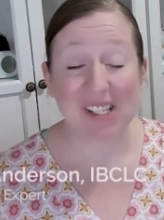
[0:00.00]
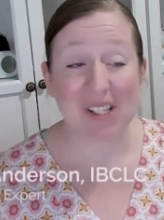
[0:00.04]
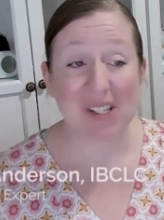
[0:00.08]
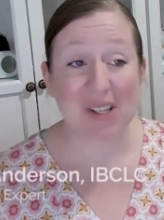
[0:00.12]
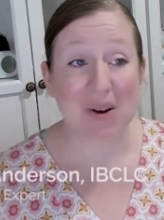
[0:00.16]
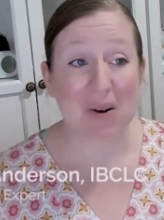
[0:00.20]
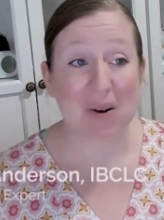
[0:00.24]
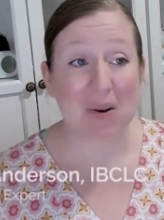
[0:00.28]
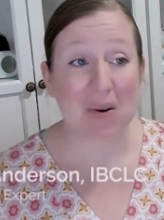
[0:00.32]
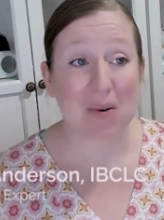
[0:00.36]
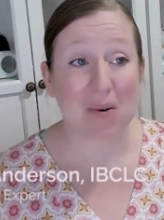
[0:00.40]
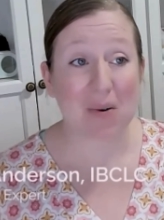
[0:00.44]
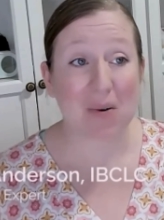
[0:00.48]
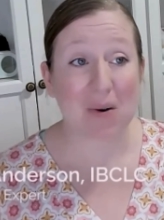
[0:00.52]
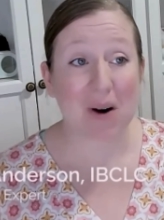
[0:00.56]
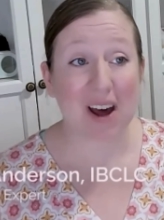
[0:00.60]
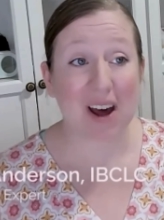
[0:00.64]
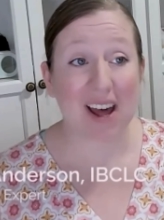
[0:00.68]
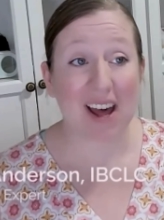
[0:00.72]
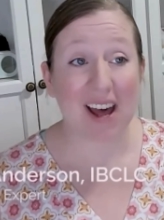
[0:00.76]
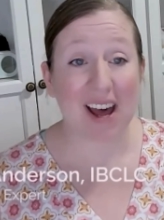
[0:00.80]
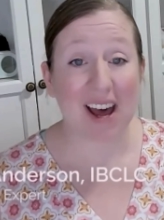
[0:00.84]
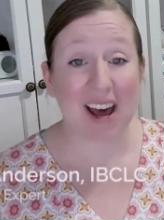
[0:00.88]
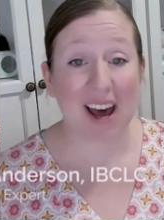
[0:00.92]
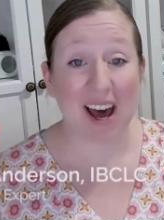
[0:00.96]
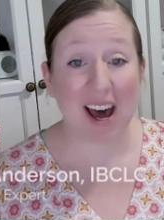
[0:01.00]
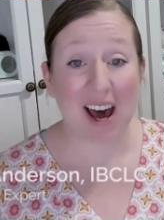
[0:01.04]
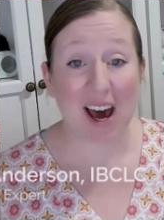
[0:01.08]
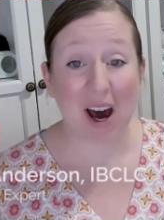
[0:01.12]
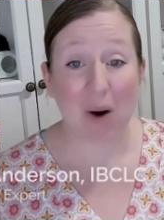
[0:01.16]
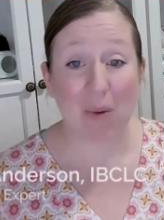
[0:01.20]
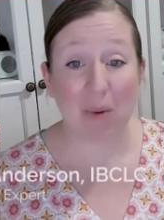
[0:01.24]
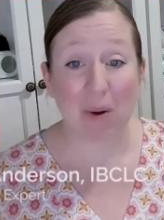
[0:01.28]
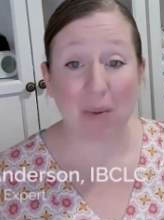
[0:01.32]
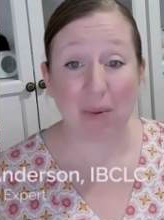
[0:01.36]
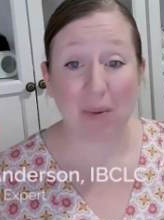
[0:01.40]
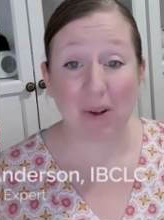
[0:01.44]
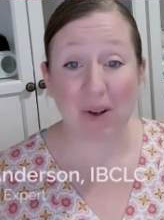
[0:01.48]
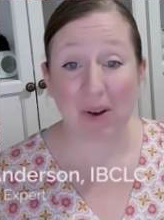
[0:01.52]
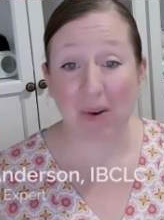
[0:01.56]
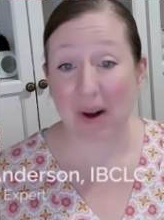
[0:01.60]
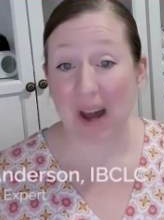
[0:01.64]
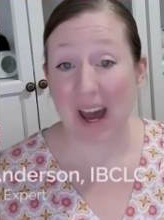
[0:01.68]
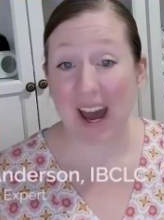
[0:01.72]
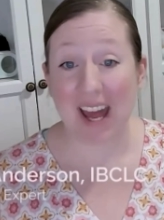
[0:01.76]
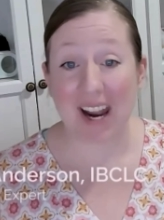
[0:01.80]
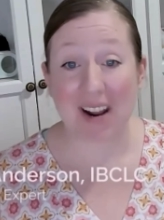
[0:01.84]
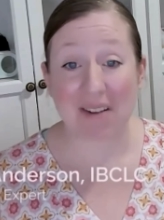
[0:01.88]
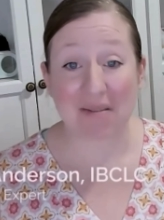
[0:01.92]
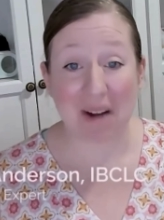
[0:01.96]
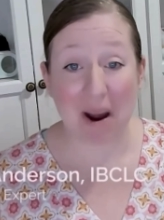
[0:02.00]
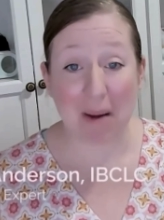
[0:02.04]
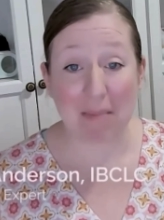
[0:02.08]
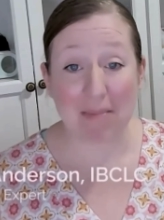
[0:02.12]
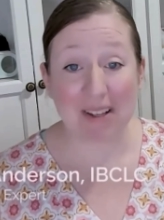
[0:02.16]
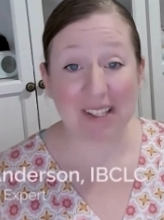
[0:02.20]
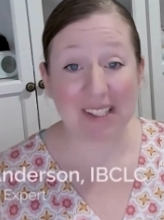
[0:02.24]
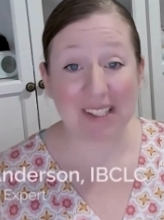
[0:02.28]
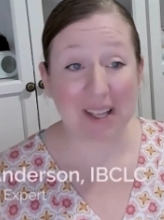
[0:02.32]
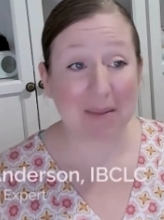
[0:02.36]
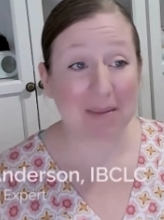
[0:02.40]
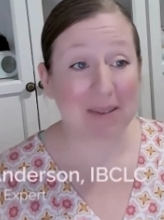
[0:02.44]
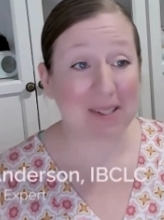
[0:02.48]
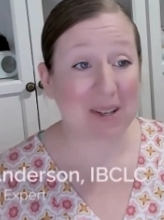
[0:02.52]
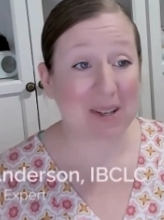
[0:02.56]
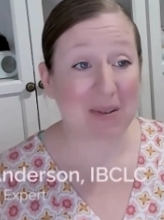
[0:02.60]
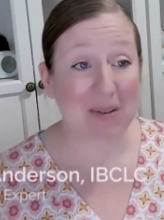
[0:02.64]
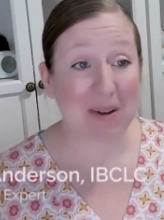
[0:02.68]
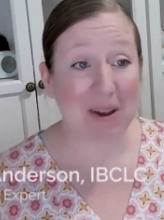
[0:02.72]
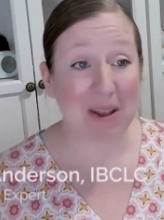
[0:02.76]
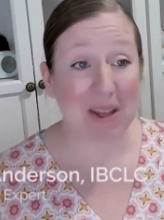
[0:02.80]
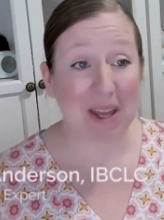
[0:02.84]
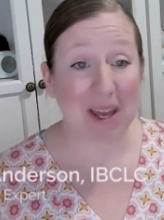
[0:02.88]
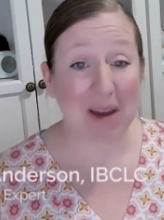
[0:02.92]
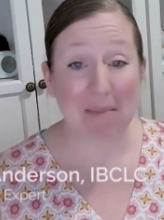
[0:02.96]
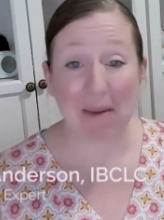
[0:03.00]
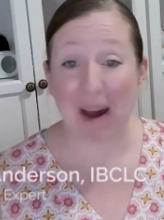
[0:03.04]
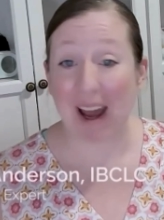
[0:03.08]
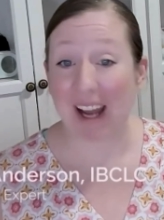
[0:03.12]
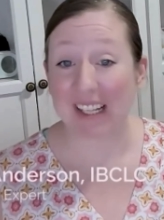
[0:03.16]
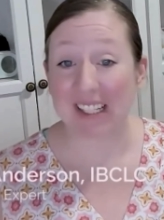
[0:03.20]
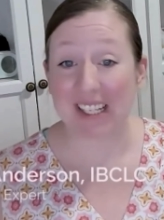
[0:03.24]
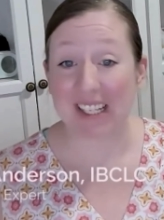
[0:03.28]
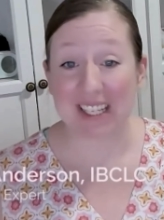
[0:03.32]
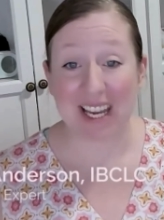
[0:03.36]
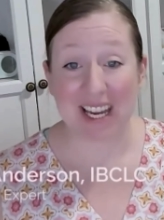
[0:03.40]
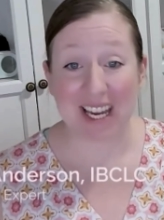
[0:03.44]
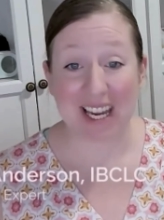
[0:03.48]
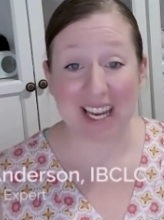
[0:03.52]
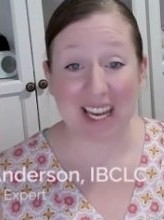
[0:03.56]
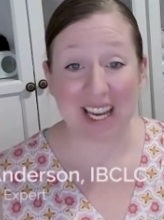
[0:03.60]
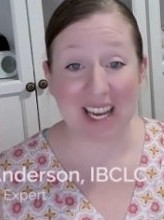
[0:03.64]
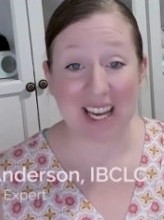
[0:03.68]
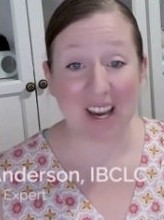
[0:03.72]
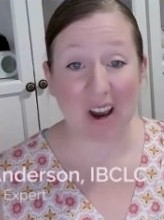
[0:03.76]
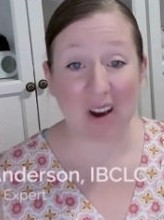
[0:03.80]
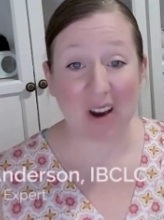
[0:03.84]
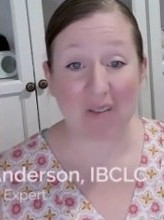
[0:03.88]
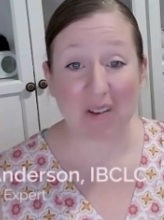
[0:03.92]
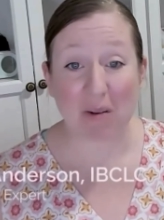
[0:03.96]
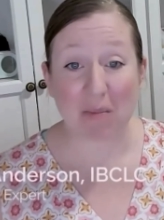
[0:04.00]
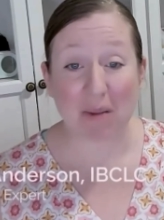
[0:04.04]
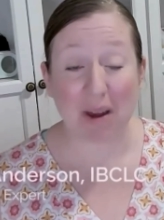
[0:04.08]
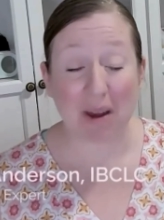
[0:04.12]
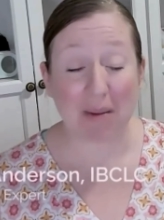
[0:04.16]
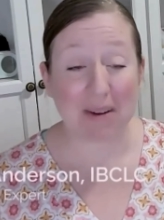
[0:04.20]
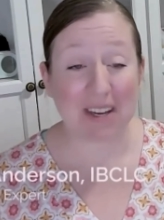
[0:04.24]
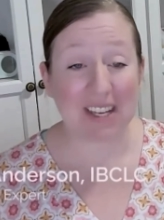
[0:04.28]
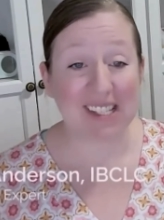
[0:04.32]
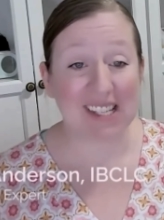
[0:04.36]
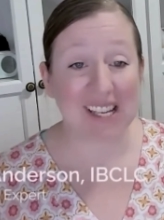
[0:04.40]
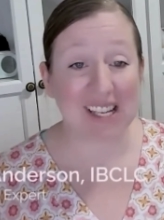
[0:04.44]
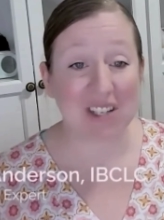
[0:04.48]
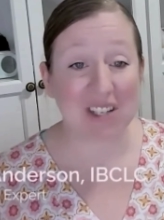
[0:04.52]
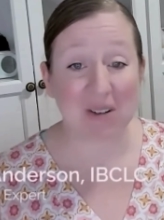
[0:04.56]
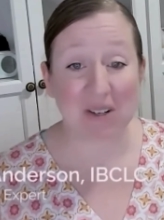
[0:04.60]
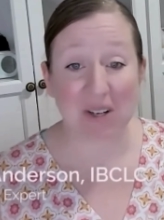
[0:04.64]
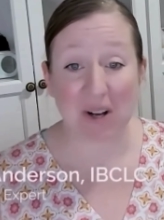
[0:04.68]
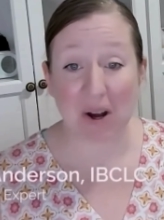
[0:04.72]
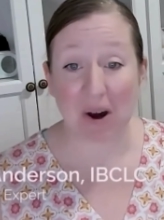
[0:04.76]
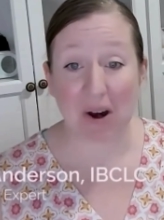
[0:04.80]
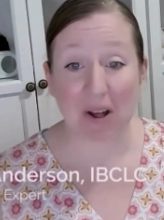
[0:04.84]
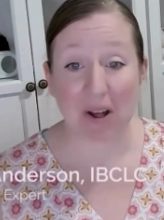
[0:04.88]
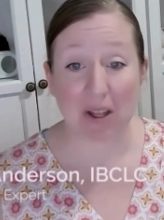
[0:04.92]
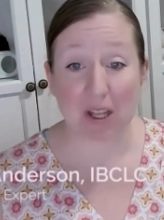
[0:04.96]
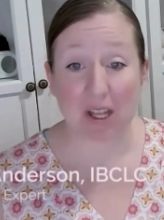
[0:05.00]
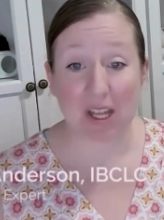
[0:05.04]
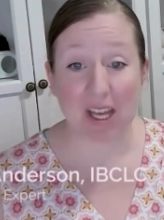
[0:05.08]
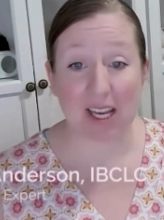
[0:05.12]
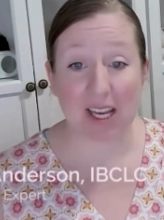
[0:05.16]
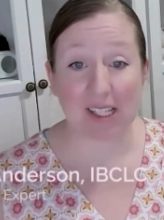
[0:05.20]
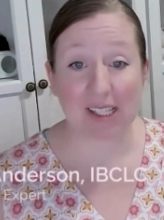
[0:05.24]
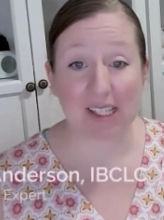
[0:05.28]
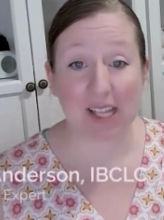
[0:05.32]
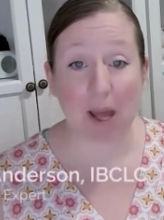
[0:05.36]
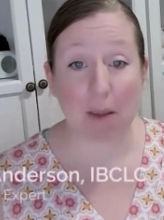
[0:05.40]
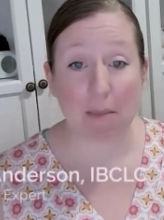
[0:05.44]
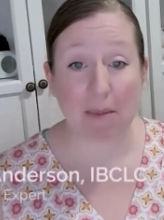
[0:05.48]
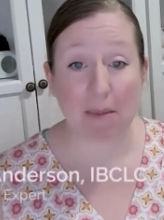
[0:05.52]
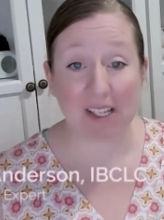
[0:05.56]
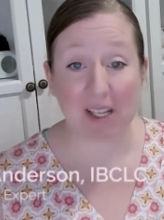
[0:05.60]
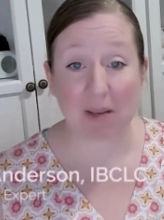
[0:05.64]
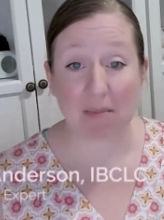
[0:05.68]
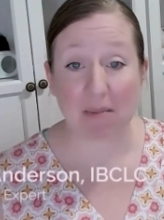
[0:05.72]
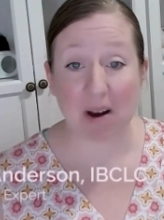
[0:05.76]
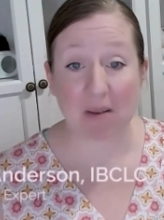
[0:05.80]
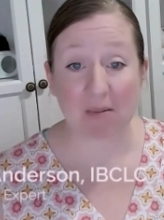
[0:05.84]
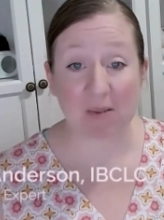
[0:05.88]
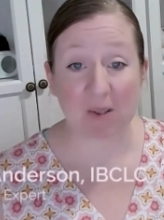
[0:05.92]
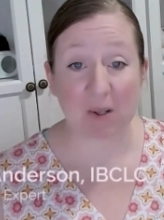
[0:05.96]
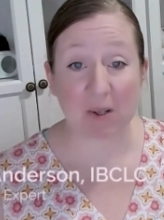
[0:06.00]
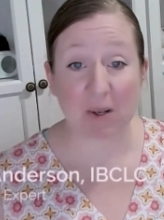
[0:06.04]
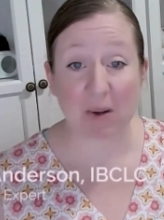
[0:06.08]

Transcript: So we will go ahead and wrap this up so you can get back to taking care of your babies and doing all the things that busy moms are